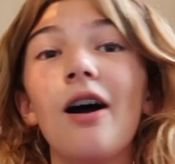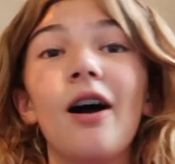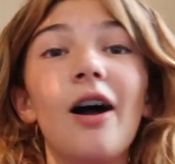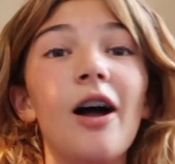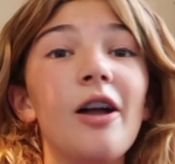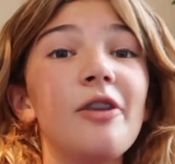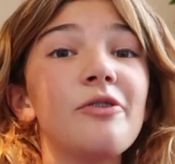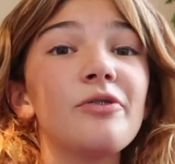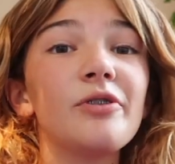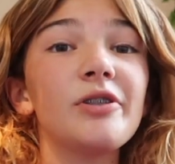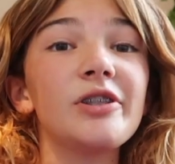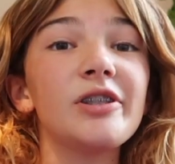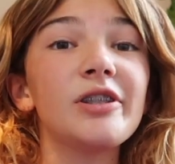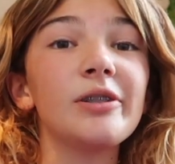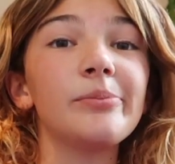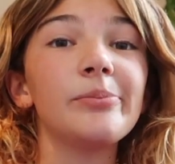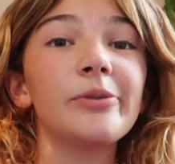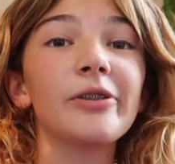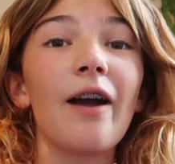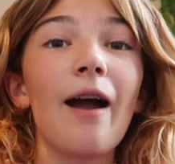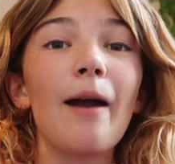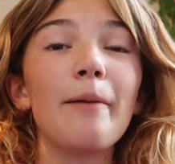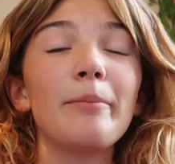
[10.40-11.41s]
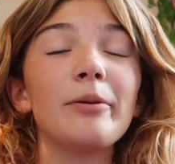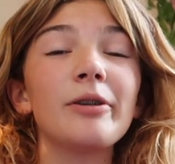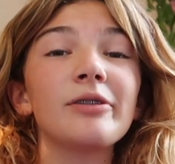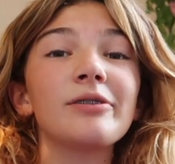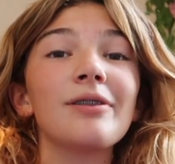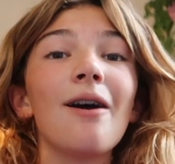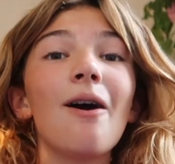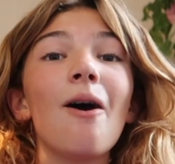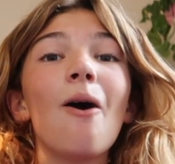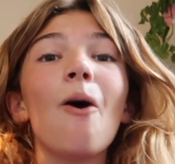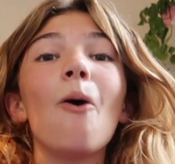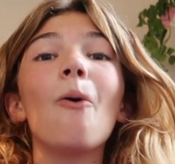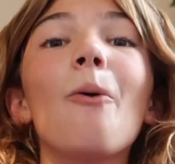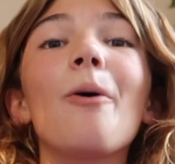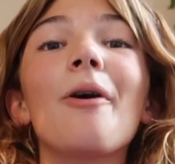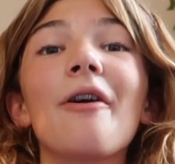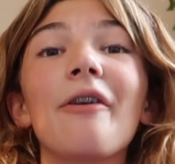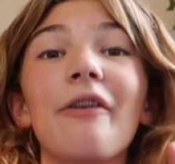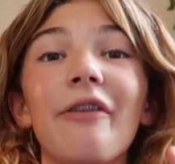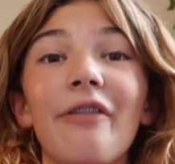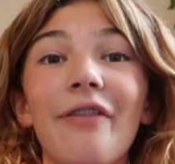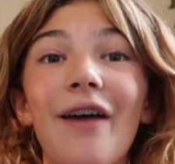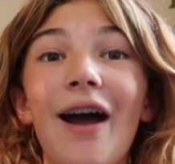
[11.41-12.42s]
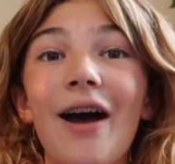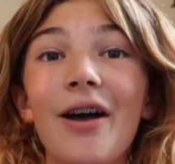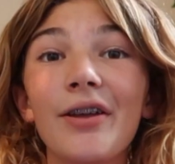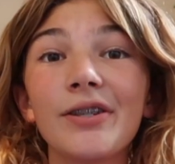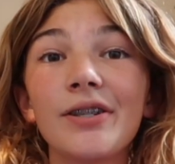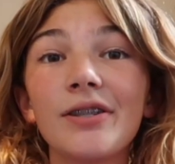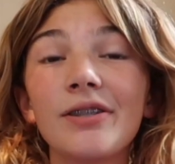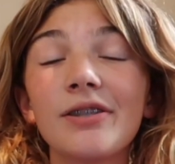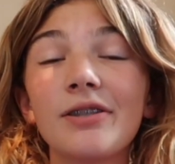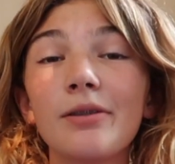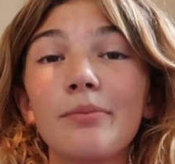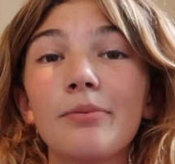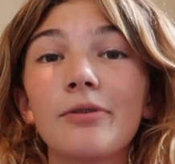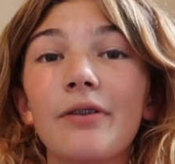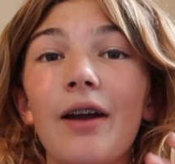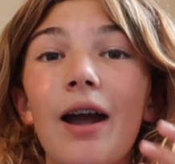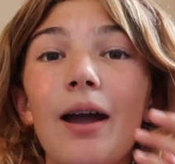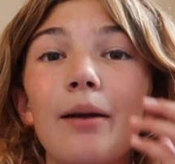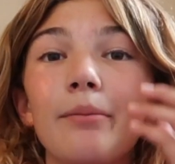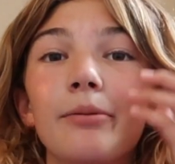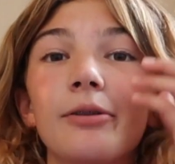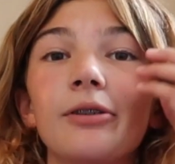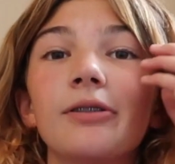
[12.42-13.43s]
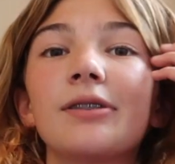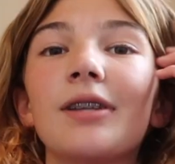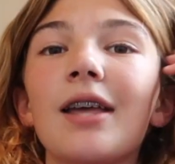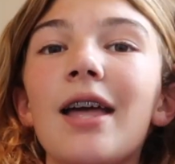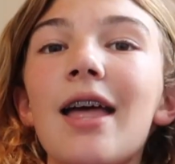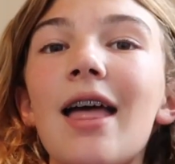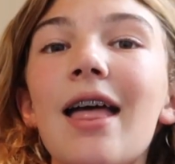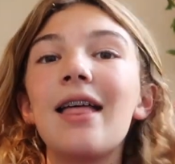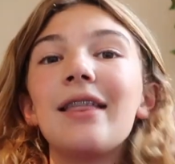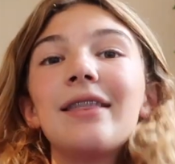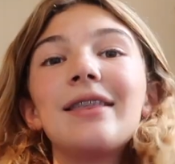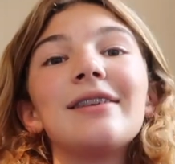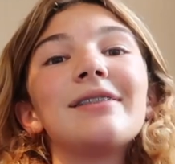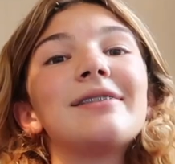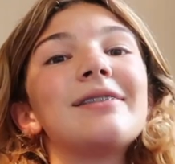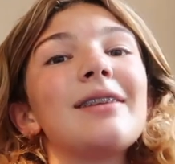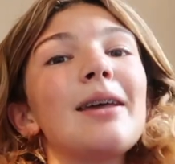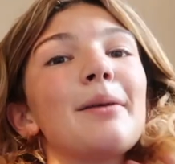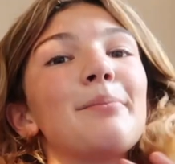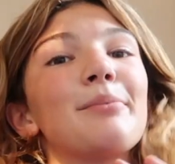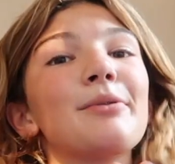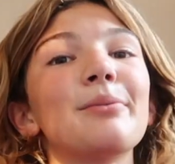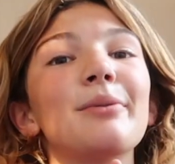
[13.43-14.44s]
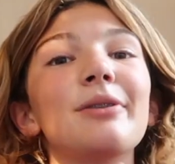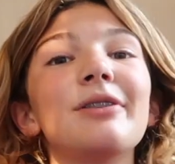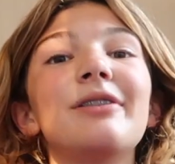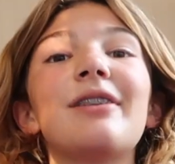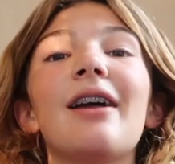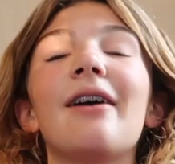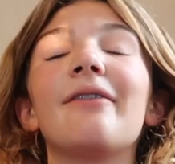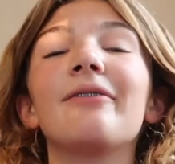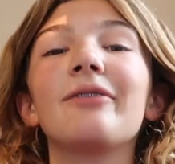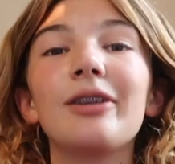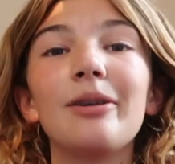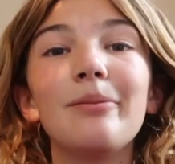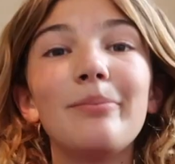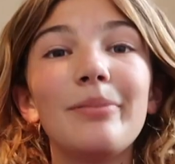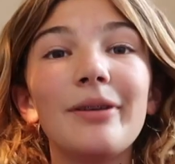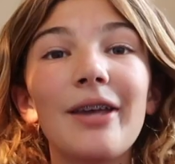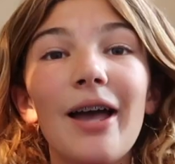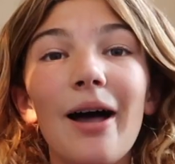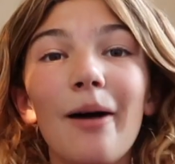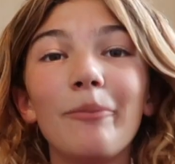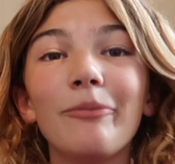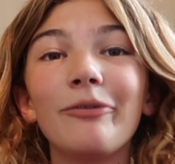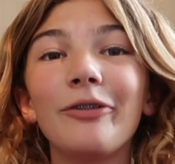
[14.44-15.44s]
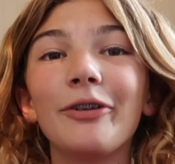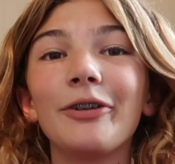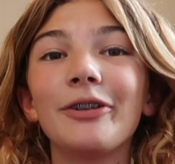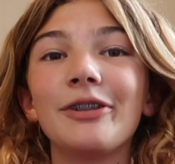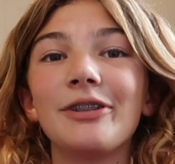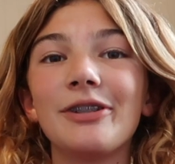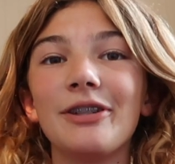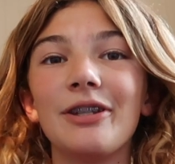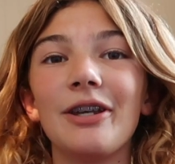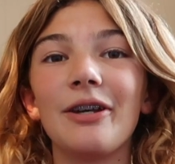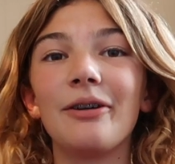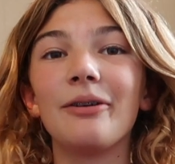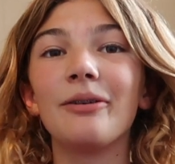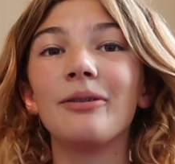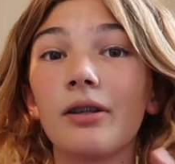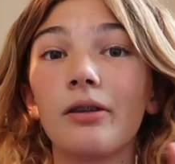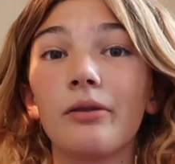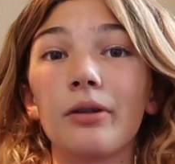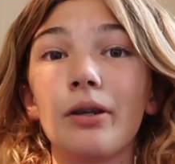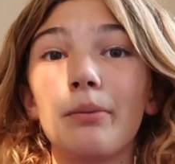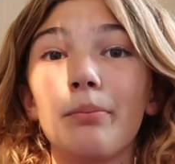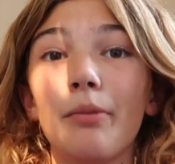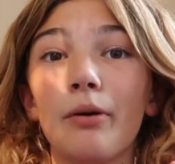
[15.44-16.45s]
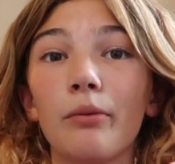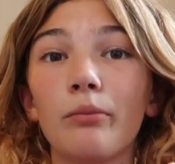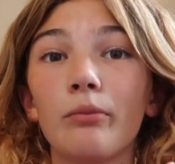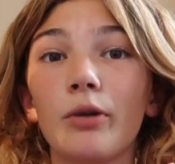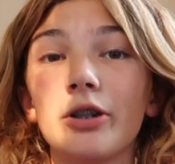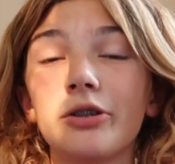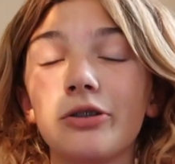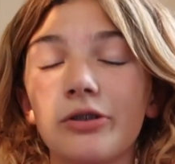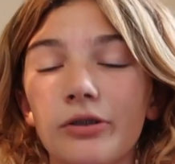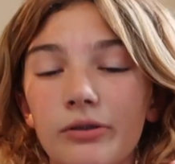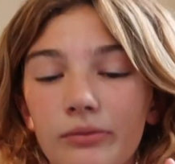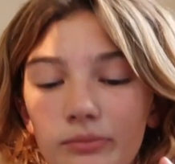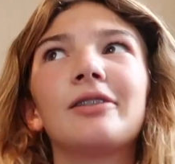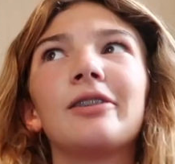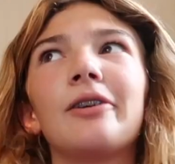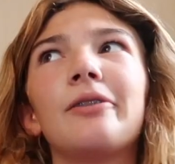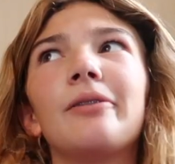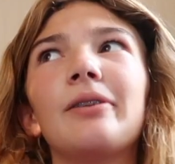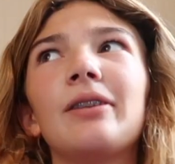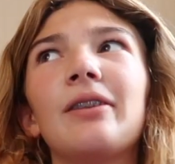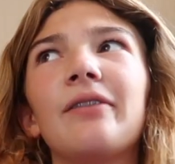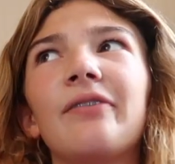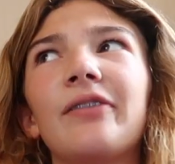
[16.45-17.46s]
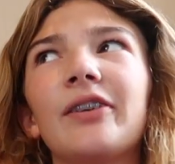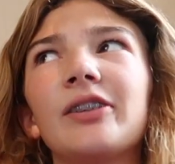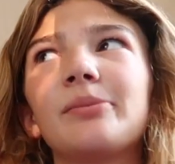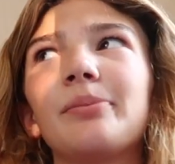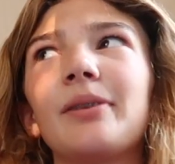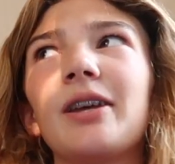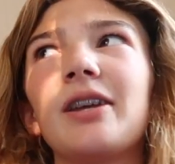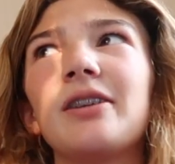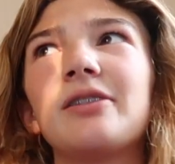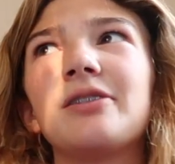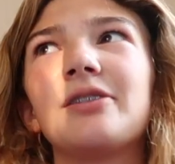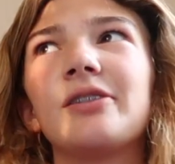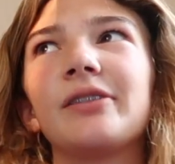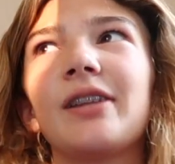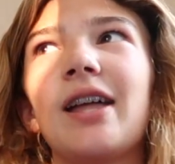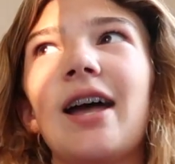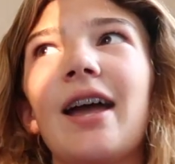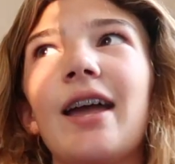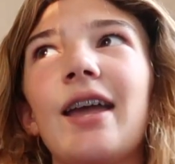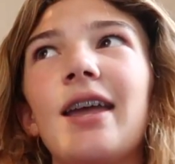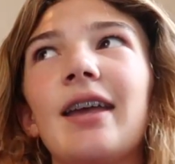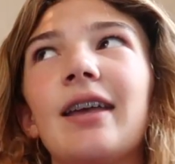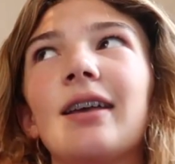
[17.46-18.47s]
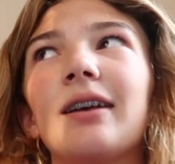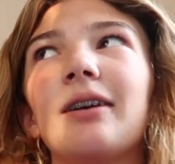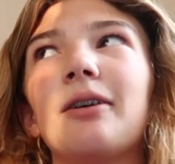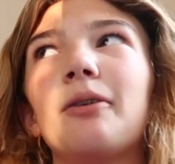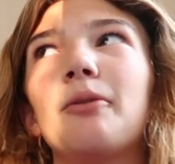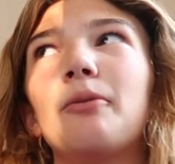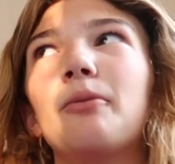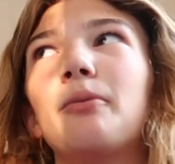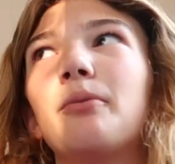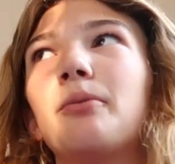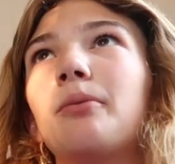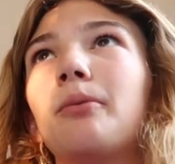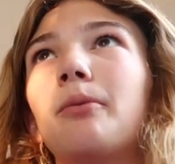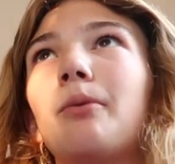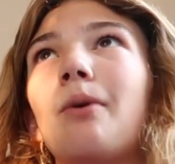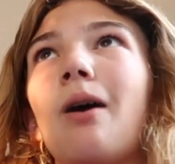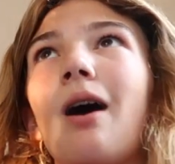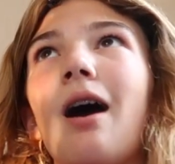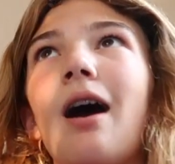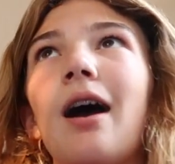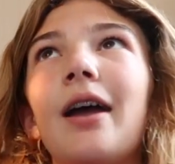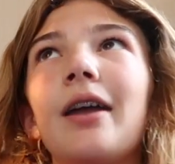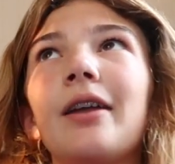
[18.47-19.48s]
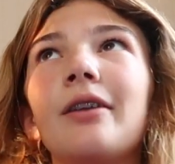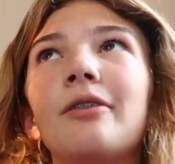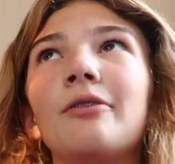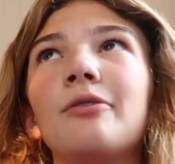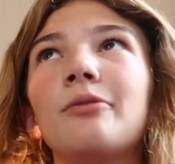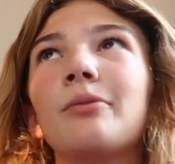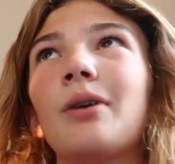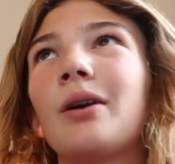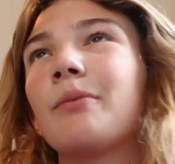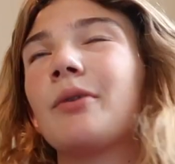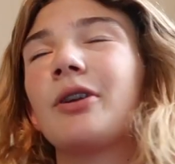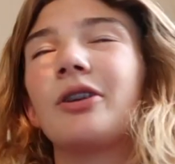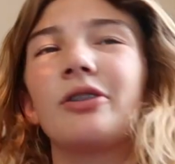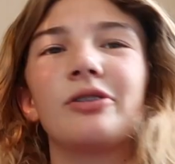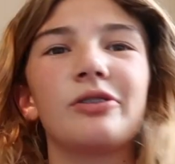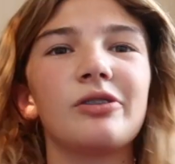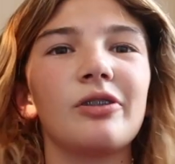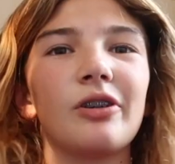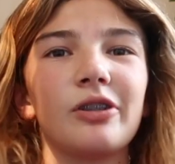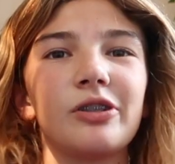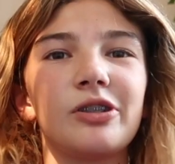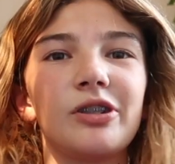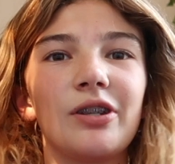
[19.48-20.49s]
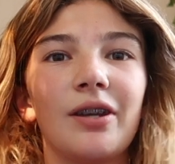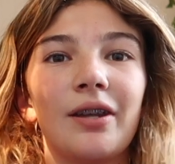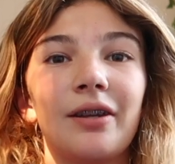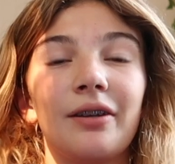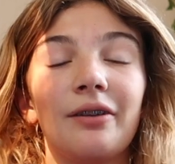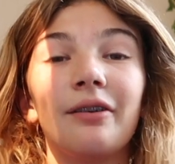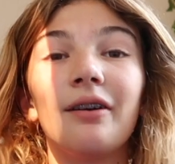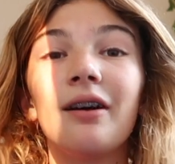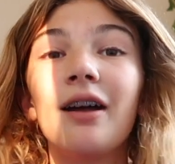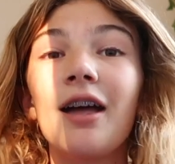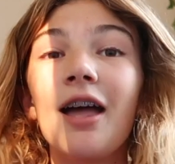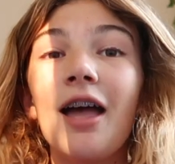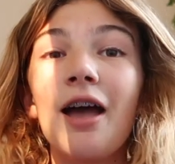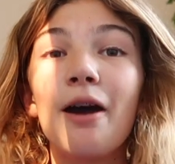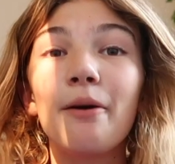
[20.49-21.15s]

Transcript: 100 subscribers, or a thousand subscribers, these tips will definitely be helpful to you. So keep on watching. So in the first place, you're like, why do I want to start a channel?